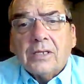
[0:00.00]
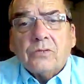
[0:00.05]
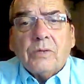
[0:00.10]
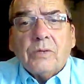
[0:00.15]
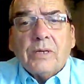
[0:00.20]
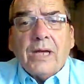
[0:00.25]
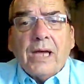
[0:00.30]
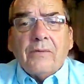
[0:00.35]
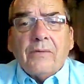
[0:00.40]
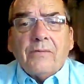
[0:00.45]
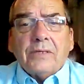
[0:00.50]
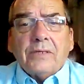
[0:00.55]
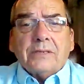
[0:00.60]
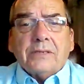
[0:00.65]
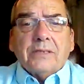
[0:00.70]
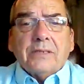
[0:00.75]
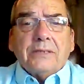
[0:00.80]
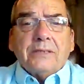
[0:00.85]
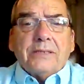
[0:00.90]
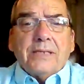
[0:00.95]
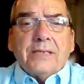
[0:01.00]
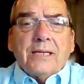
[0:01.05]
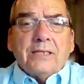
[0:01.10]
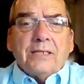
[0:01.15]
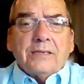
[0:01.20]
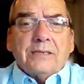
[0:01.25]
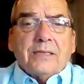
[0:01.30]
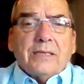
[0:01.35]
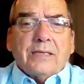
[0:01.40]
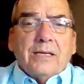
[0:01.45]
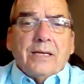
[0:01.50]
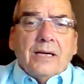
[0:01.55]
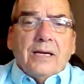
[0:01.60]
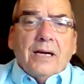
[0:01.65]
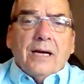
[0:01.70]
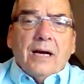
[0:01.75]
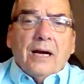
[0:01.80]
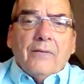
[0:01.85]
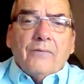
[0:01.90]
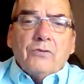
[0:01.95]
Because we have this content
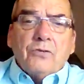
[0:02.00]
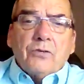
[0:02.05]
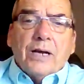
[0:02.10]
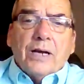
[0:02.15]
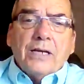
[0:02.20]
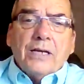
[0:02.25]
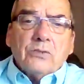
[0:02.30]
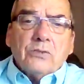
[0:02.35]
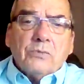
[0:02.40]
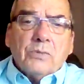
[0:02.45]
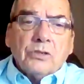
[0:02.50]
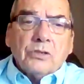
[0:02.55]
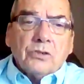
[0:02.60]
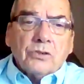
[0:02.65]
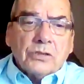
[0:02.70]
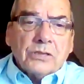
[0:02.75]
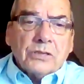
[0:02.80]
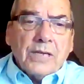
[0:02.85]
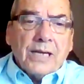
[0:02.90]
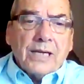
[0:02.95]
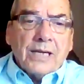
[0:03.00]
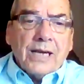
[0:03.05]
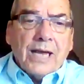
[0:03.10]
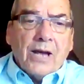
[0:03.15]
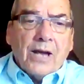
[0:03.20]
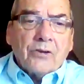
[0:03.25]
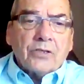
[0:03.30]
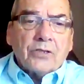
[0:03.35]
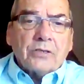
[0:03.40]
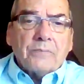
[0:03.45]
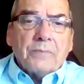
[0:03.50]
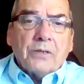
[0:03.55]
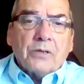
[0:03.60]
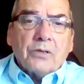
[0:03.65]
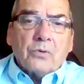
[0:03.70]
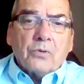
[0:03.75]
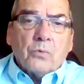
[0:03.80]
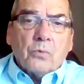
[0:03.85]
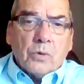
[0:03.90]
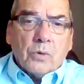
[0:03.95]
of trying to understand how
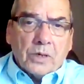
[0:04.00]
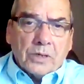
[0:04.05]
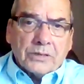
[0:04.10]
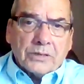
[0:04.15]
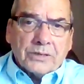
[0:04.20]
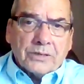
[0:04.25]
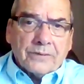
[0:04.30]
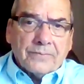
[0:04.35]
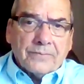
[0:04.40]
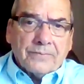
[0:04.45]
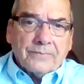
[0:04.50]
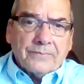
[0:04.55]
spirit works.